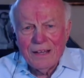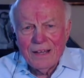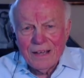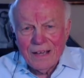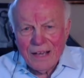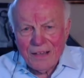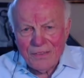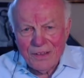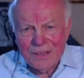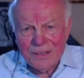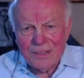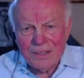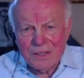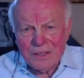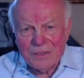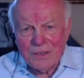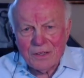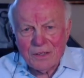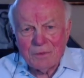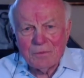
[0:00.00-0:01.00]
I think they're
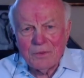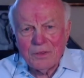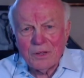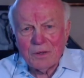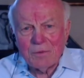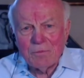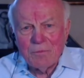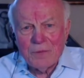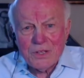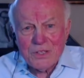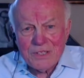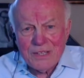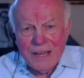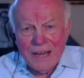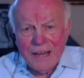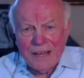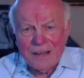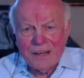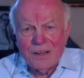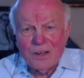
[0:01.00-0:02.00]
they're they're
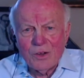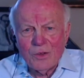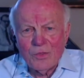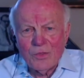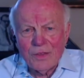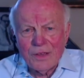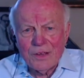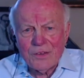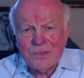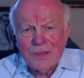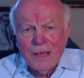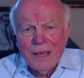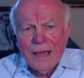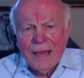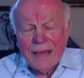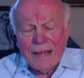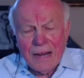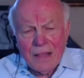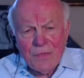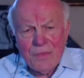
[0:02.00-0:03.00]
misguided on this,
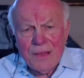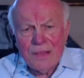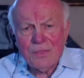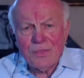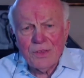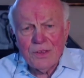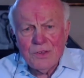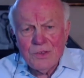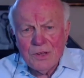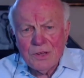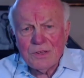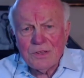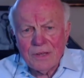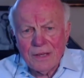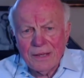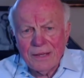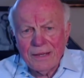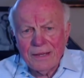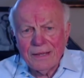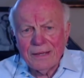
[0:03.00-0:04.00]
and I think this is
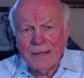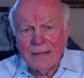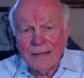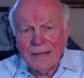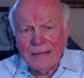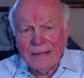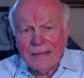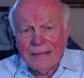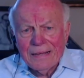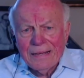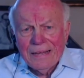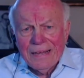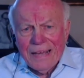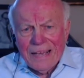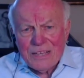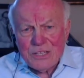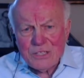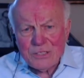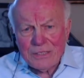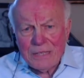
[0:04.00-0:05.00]
a uh,
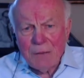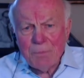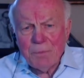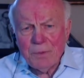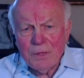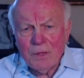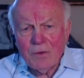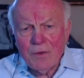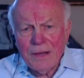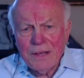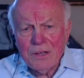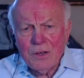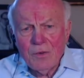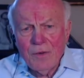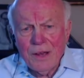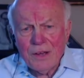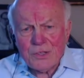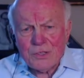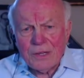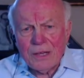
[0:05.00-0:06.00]
a step in the right
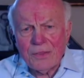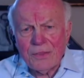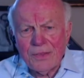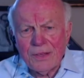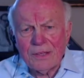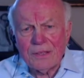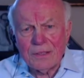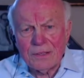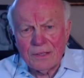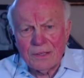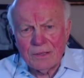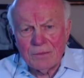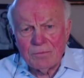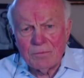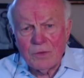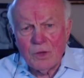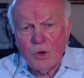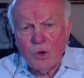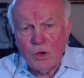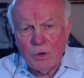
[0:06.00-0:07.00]
direction. I think that they're
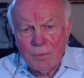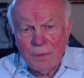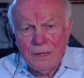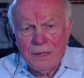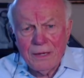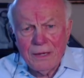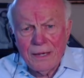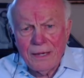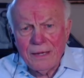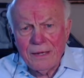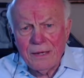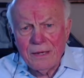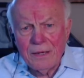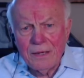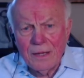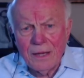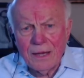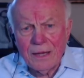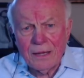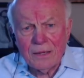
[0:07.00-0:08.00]
going to be needed
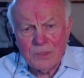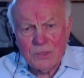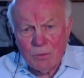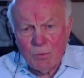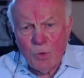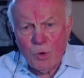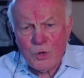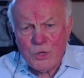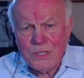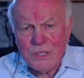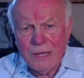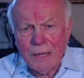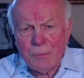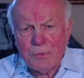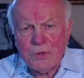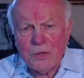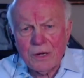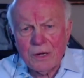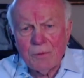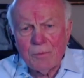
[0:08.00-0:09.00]
uh, some more steps
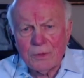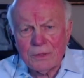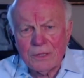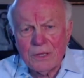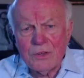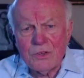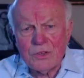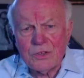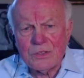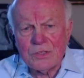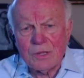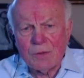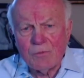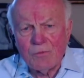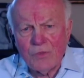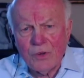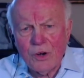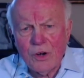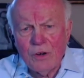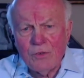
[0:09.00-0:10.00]
here, but this is some
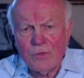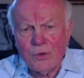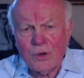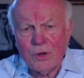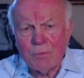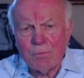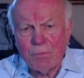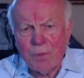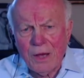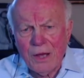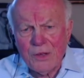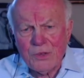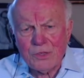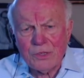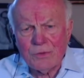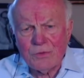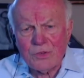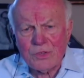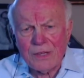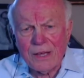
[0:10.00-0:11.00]
very very
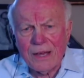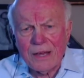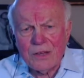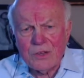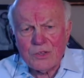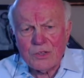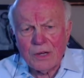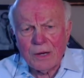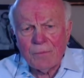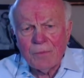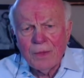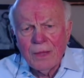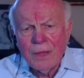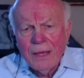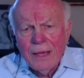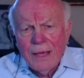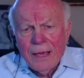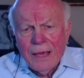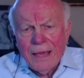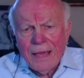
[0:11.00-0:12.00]
positive signs here,
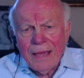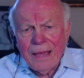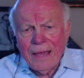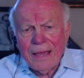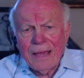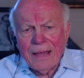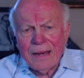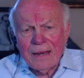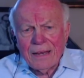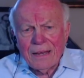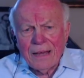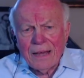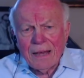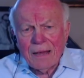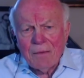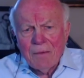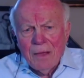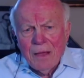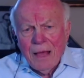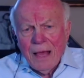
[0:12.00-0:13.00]
and. Uh,
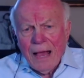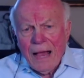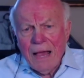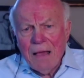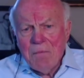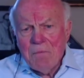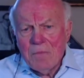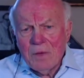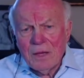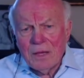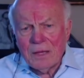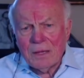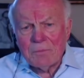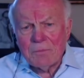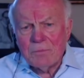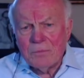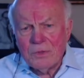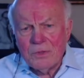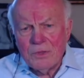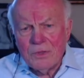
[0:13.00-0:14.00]
I'm uh,
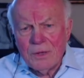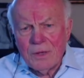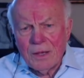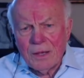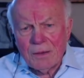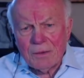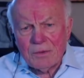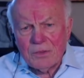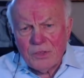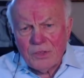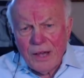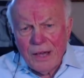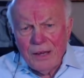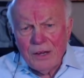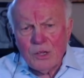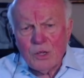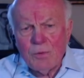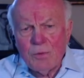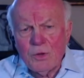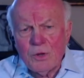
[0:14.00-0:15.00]
uh, trying to
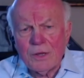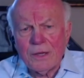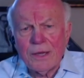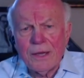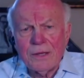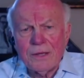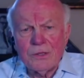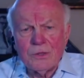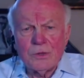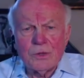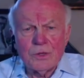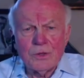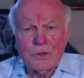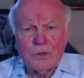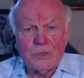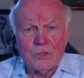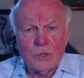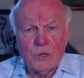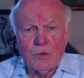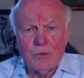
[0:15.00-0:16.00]
communicate to
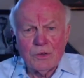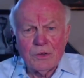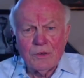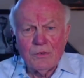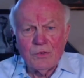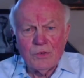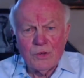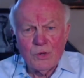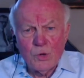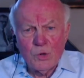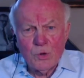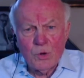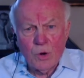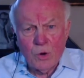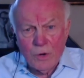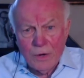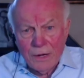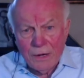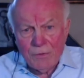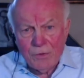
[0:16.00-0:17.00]
conservatives who
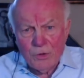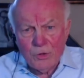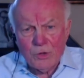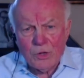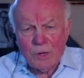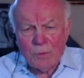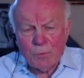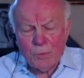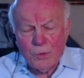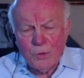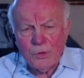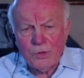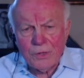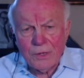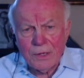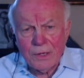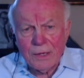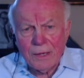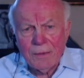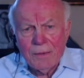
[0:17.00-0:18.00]
are never Trumpers,
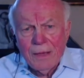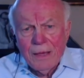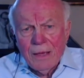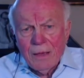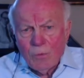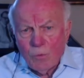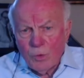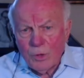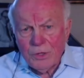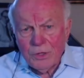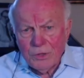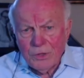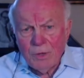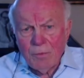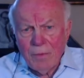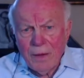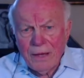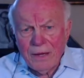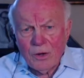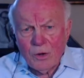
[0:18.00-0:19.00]
uh, which is a
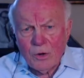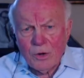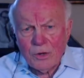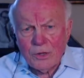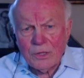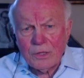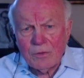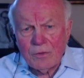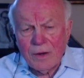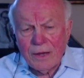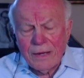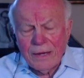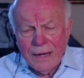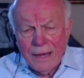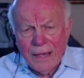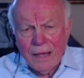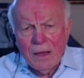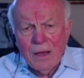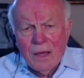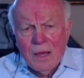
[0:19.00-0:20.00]
minority right
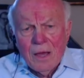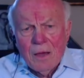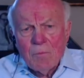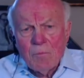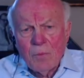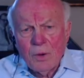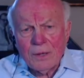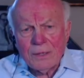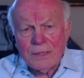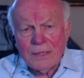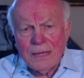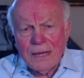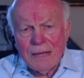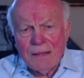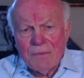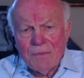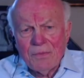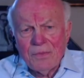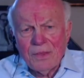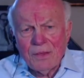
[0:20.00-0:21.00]
now, but uh,
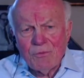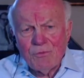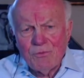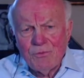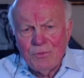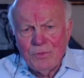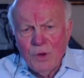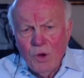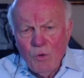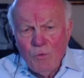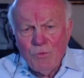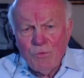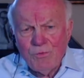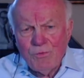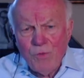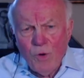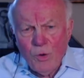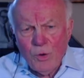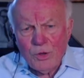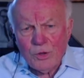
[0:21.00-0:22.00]
don't
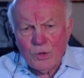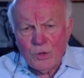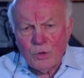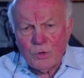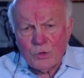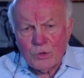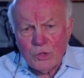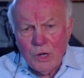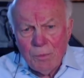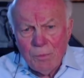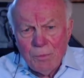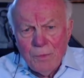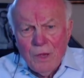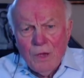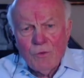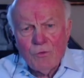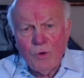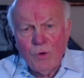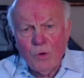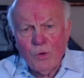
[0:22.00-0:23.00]
focus on Trump,
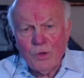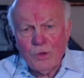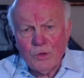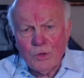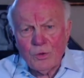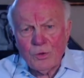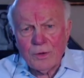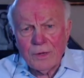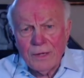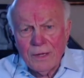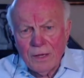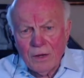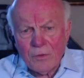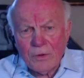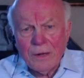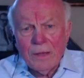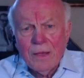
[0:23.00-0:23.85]
focus on Hillary.